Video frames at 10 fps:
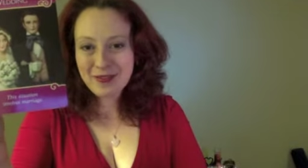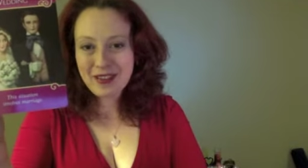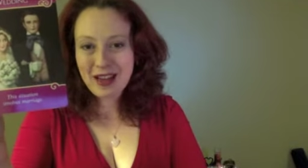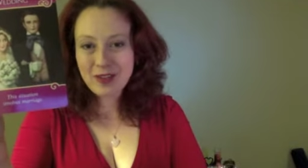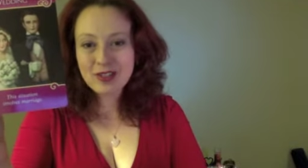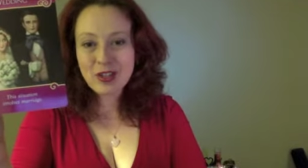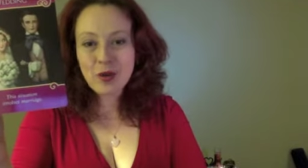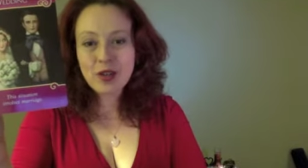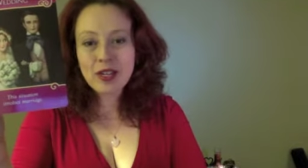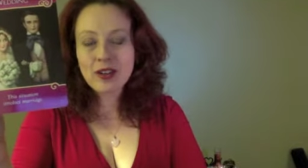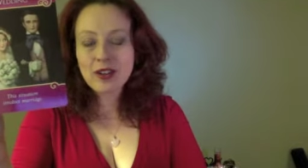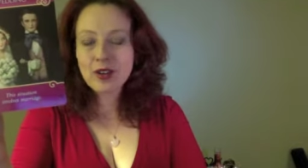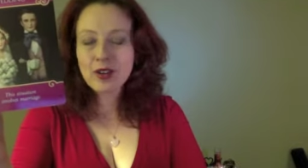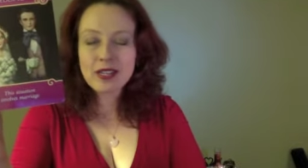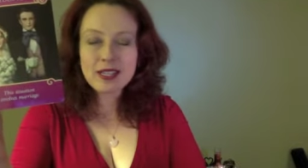Now, don't get all
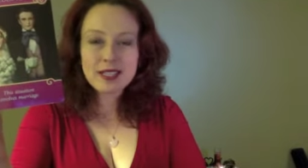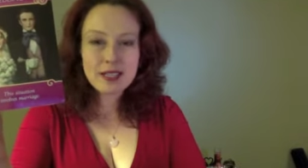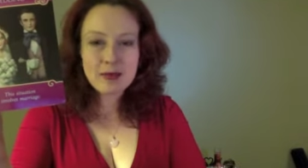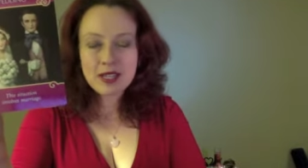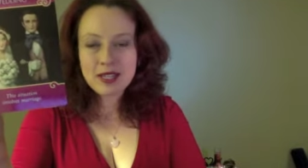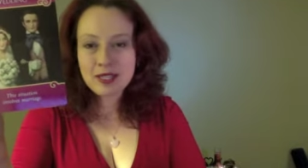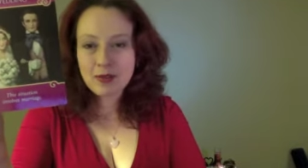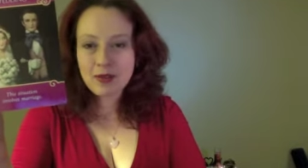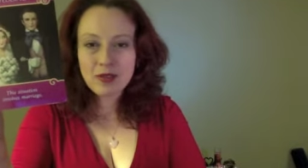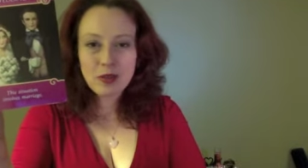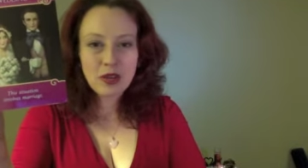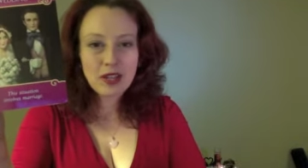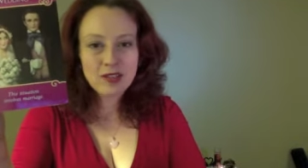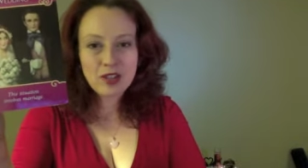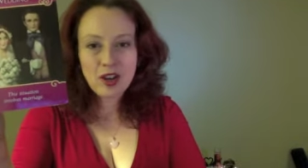crazy because some of you
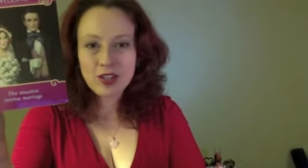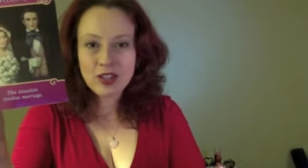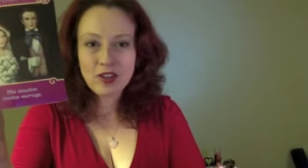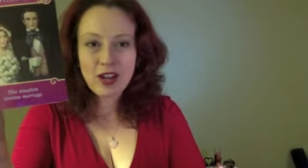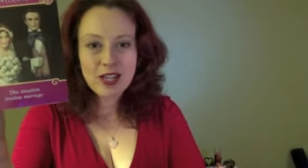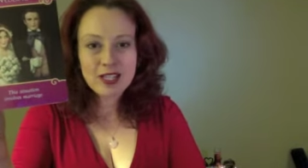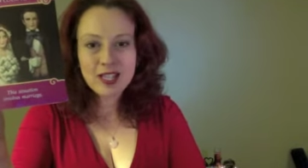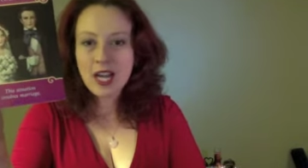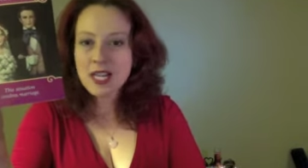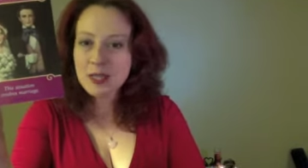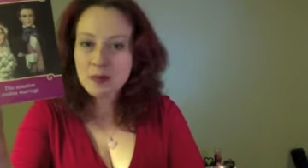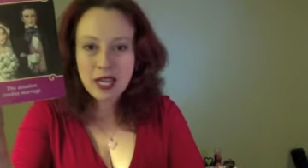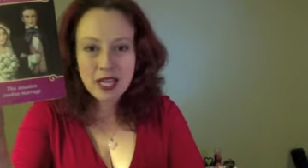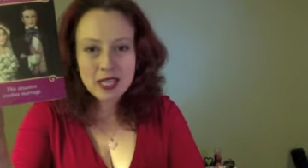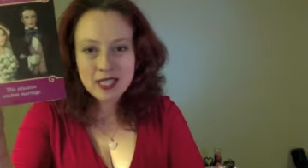went and talked to your
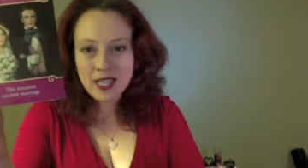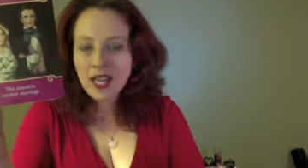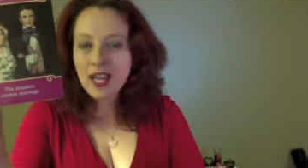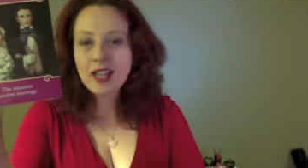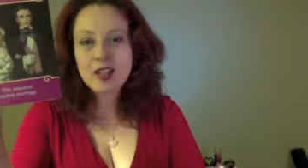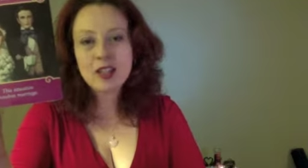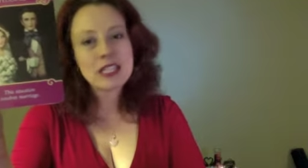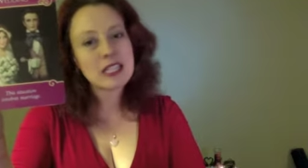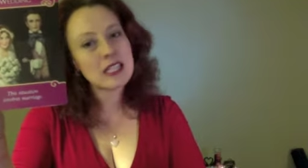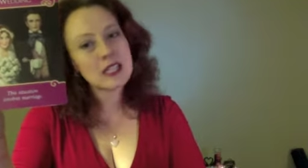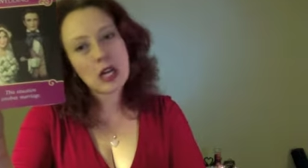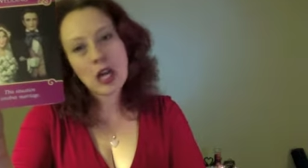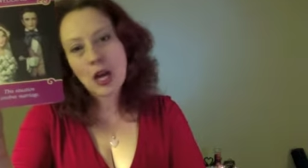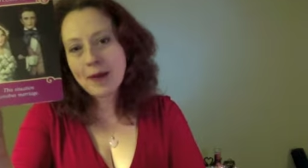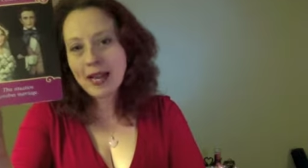ex-husband and your listeners going,
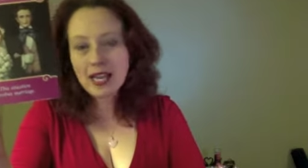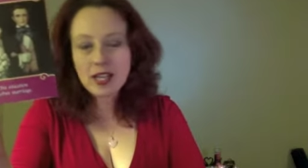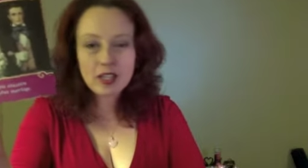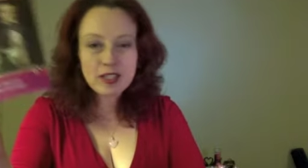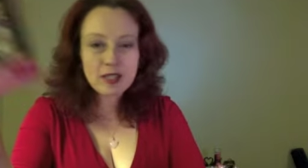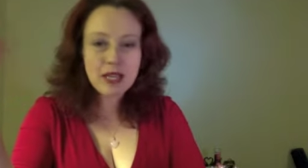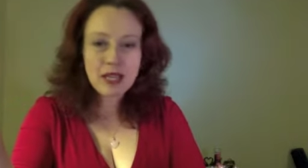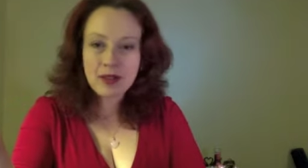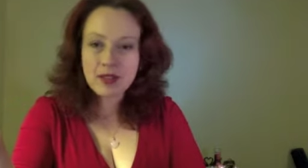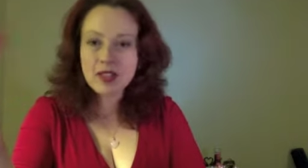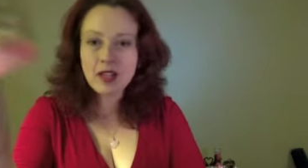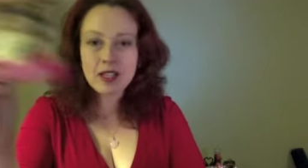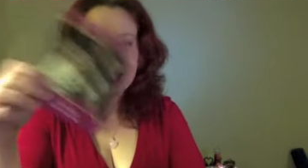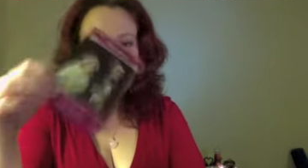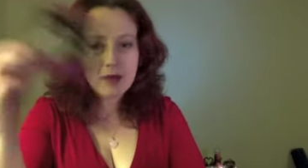oh my God, and you're going to send me emails going,
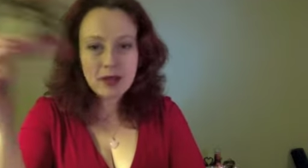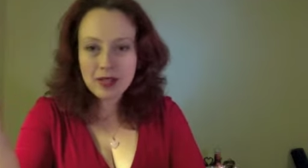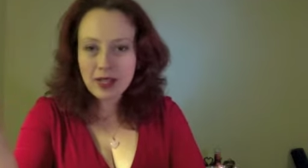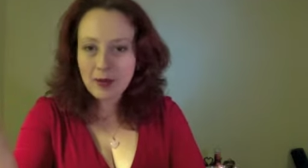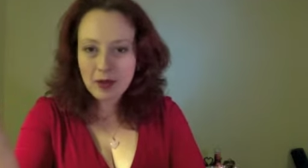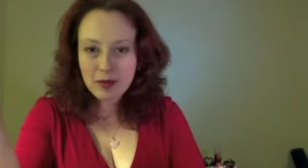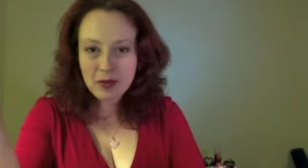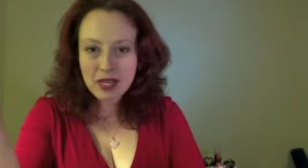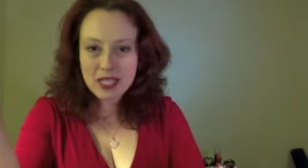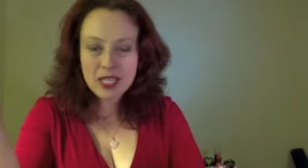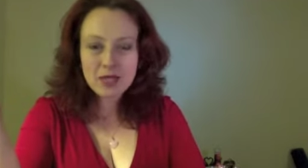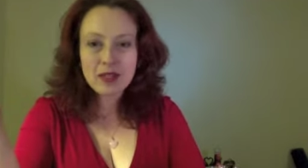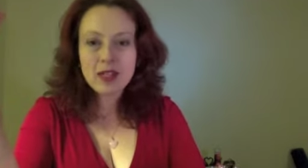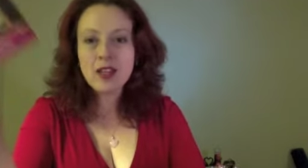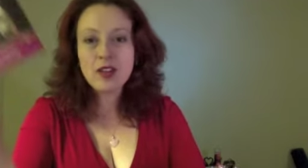does that mean I'm going to get back with my ex-husband?
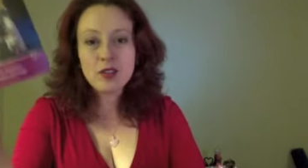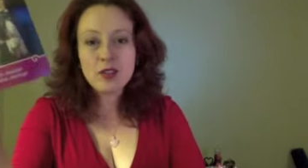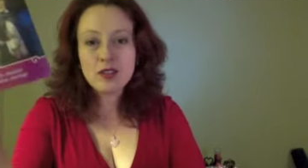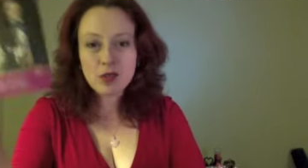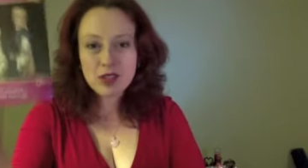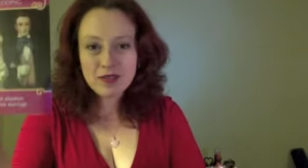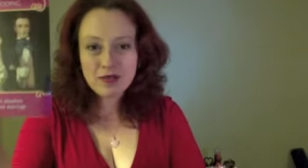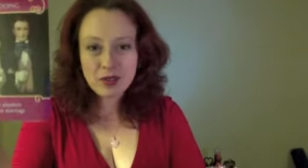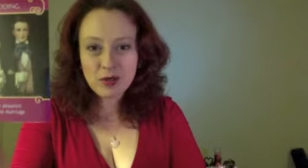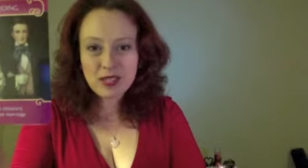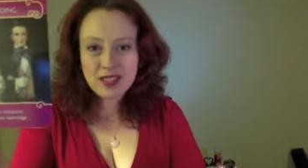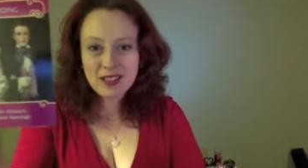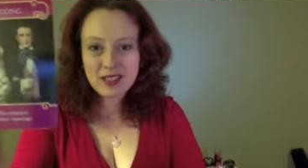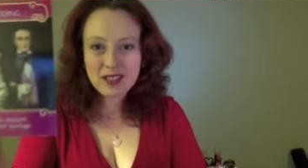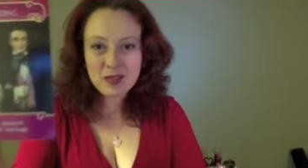No, you divorced him for a
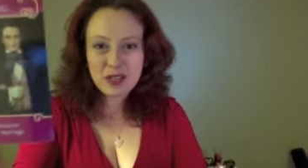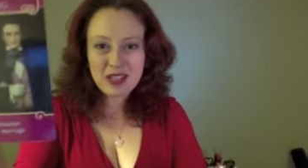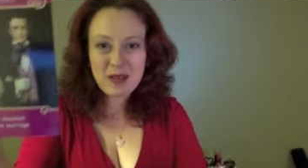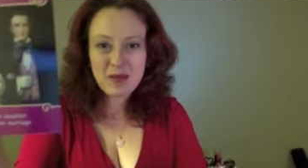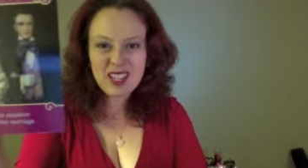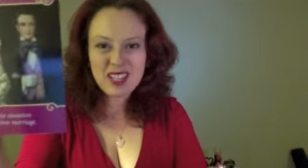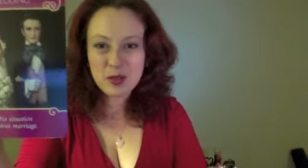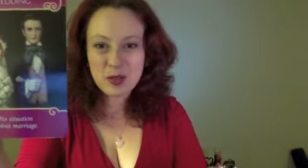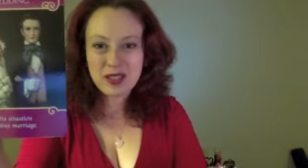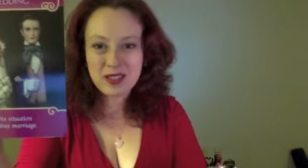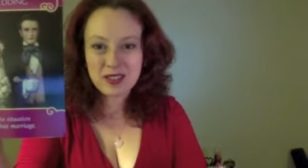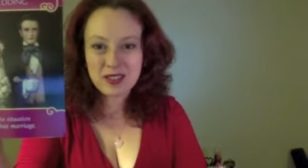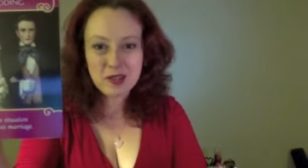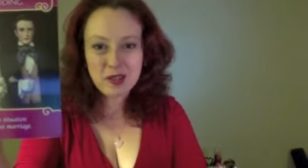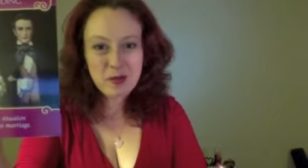reason and you spent a lot of money doing it.
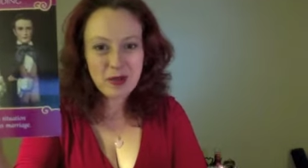Don't go back.